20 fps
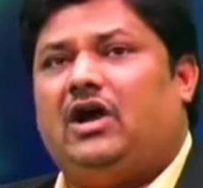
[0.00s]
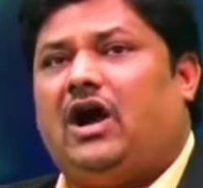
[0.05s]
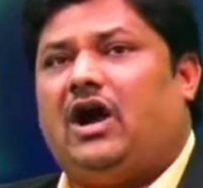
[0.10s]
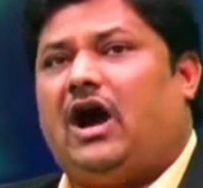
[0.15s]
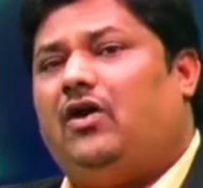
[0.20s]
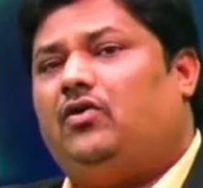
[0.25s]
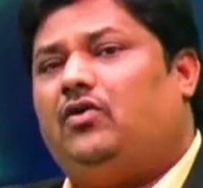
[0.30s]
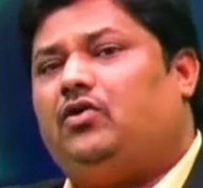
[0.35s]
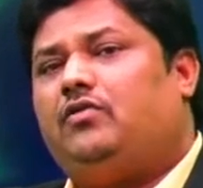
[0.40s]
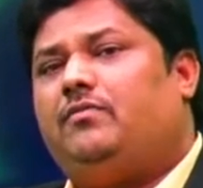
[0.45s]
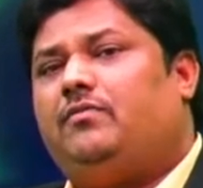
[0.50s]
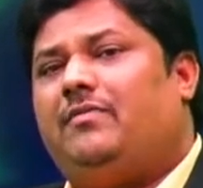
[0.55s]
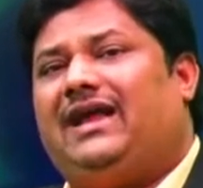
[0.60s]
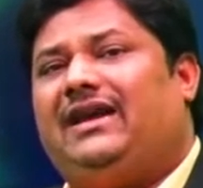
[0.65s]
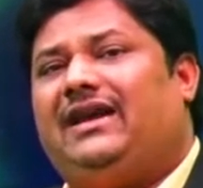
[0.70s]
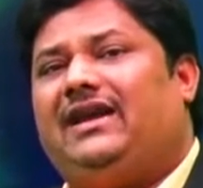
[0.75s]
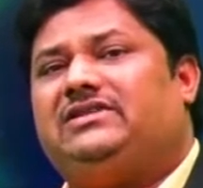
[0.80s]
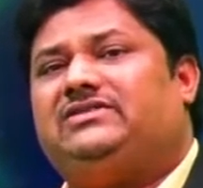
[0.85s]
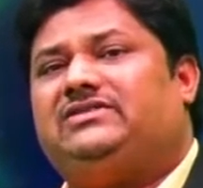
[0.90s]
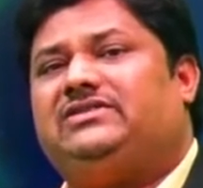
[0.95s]
How to
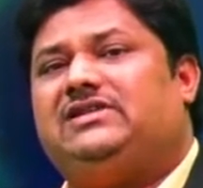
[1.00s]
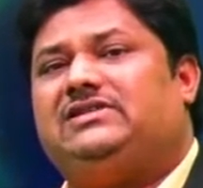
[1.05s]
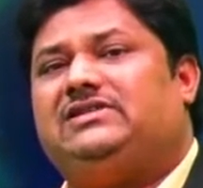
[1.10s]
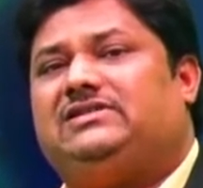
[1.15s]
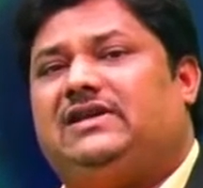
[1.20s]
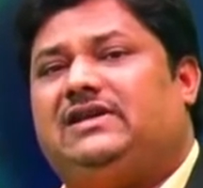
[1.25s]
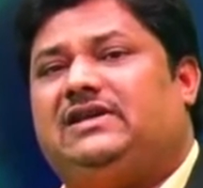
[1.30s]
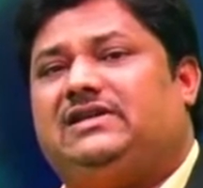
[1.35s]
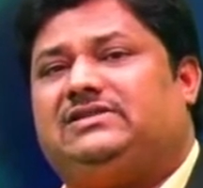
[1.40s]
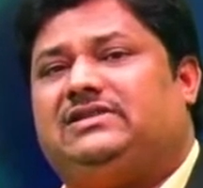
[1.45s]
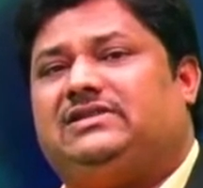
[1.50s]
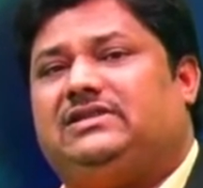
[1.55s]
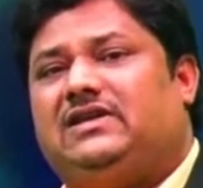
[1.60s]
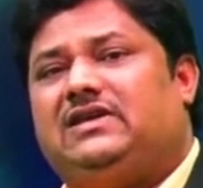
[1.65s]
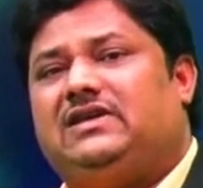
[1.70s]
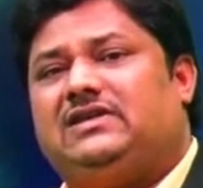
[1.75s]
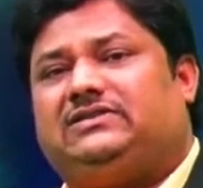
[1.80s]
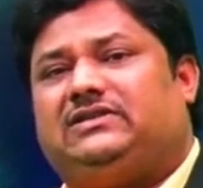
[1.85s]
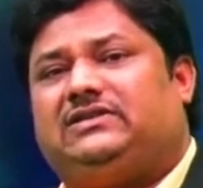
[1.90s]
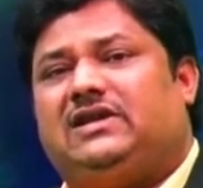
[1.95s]
manage these things?
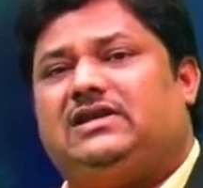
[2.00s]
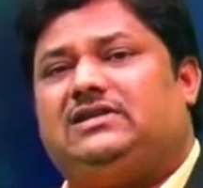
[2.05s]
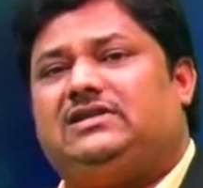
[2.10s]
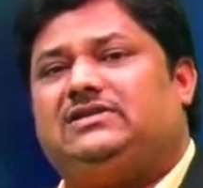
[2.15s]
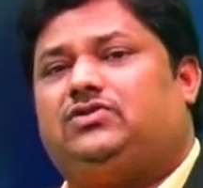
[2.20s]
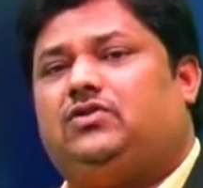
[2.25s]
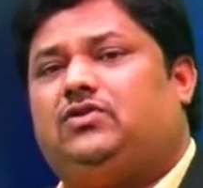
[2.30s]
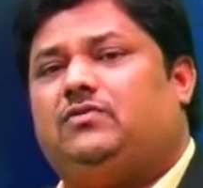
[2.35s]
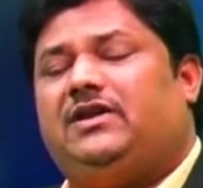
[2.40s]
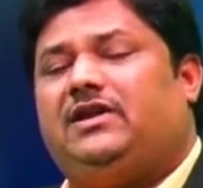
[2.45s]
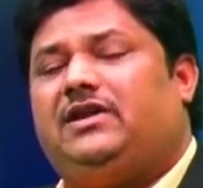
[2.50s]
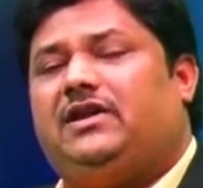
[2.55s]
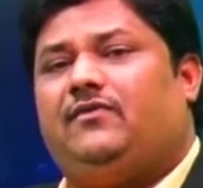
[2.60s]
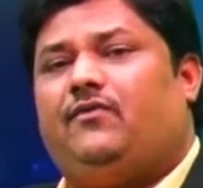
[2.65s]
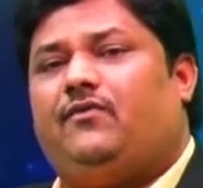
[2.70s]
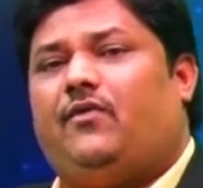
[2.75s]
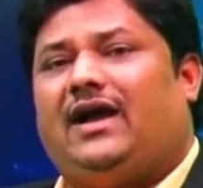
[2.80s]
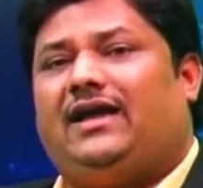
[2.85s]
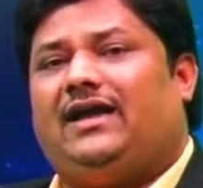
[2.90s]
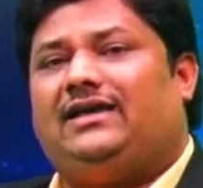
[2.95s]
These things to be
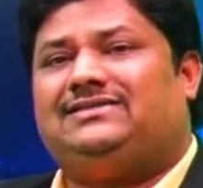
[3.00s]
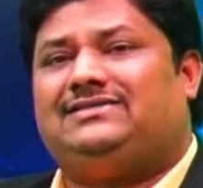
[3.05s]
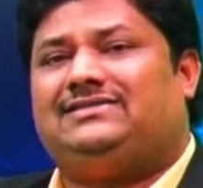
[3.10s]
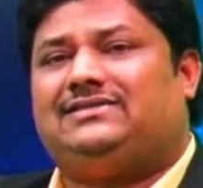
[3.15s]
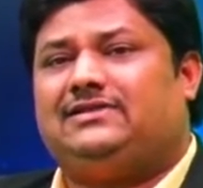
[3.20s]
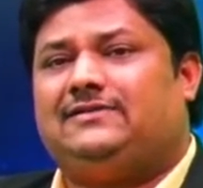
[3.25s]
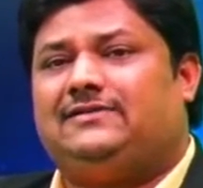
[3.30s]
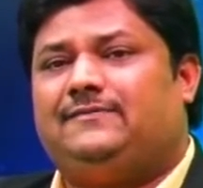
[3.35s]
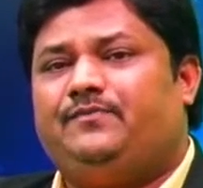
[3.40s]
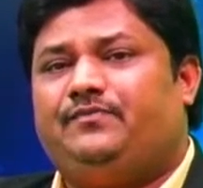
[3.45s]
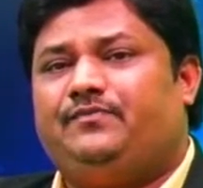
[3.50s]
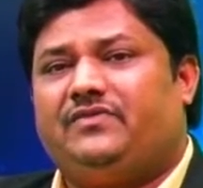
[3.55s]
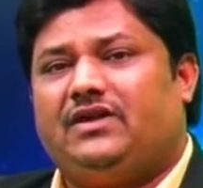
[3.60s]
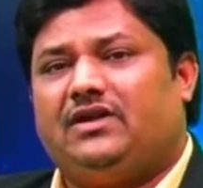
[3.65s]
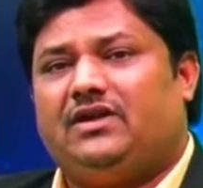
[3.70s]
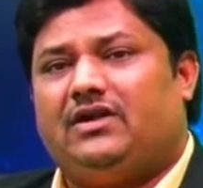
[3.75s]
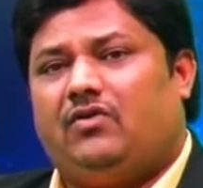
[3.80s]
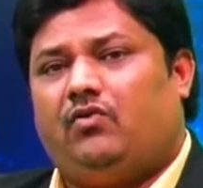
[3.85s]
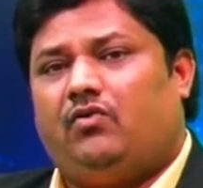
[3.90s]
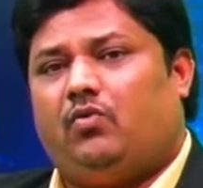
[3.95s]
revised
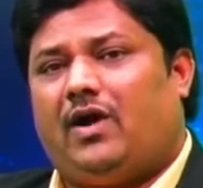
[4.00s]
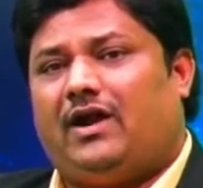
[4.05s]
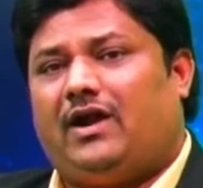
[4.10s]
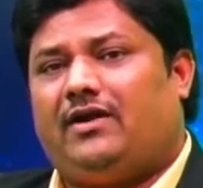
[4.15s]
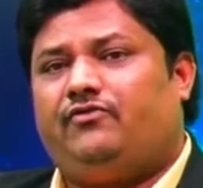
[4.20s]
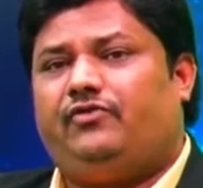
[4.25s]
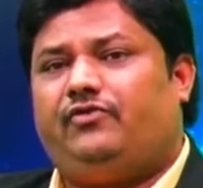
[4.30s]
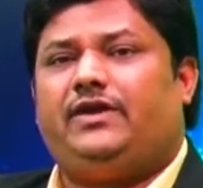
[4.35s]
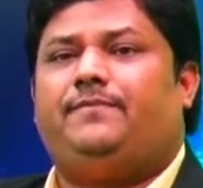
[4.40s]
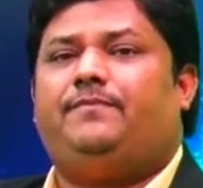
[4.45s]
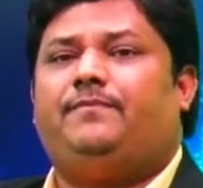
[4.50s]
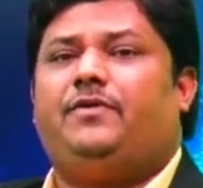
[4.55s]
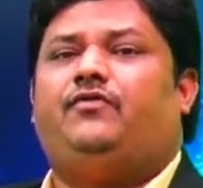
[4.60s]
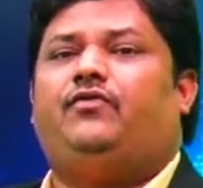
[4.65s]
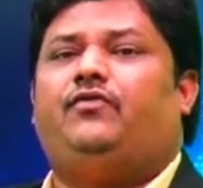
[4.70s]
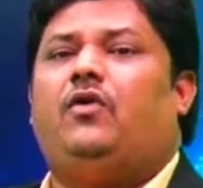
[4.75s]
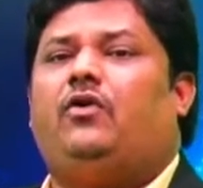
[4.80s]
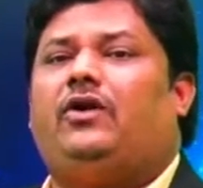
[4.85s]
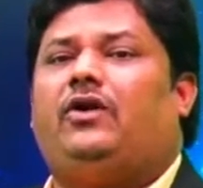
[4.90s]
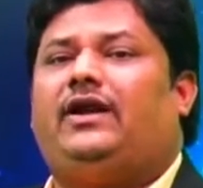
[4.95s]
1 week
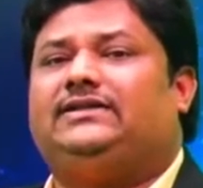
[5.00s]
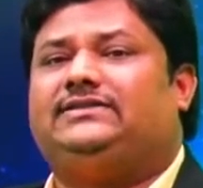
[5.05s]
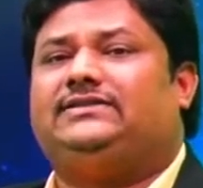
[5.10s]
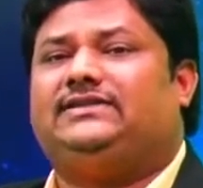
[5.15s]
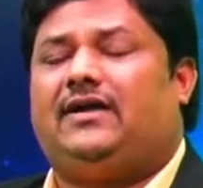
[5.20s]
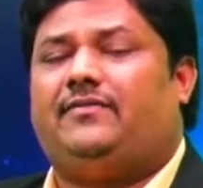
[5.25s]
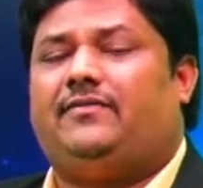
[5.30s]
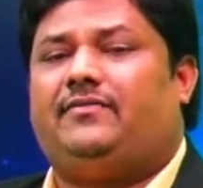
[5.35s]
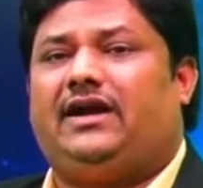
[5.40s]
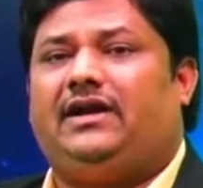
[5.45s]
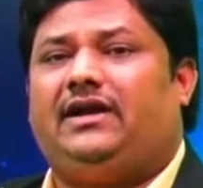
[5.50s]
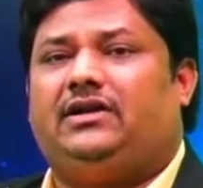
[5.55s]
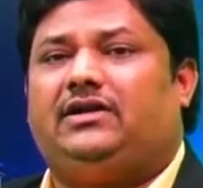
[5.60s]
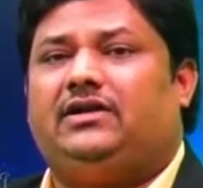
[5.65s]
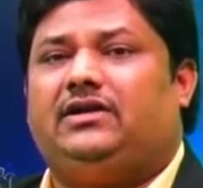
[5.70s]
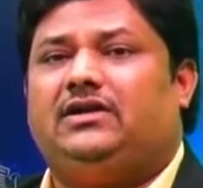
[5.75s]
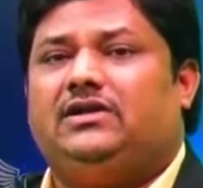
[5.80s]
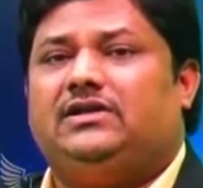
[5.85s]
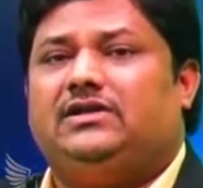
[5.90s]
before exam, right?